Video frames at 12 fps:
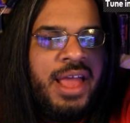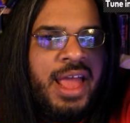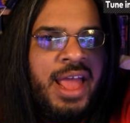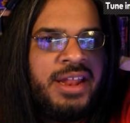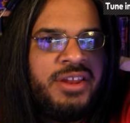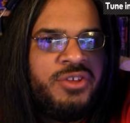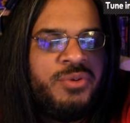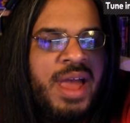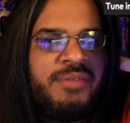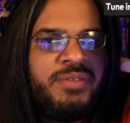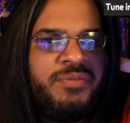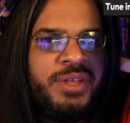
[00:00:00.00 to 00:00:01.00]
and you
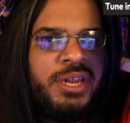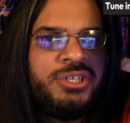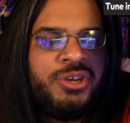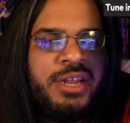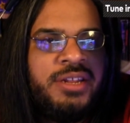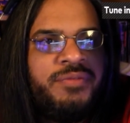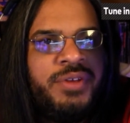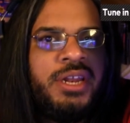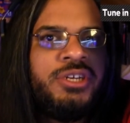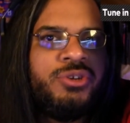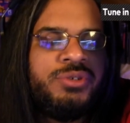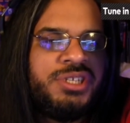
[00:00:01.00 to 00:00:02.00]
have the villager, and the
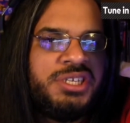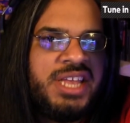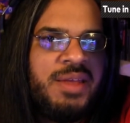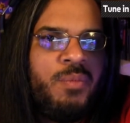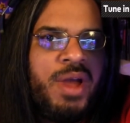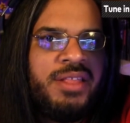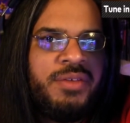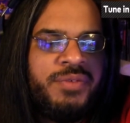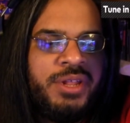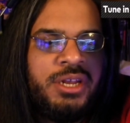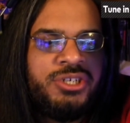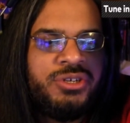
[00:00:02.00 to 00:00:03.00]
villager is the same way. The
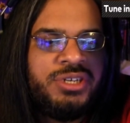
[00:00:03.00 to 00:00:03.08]
villager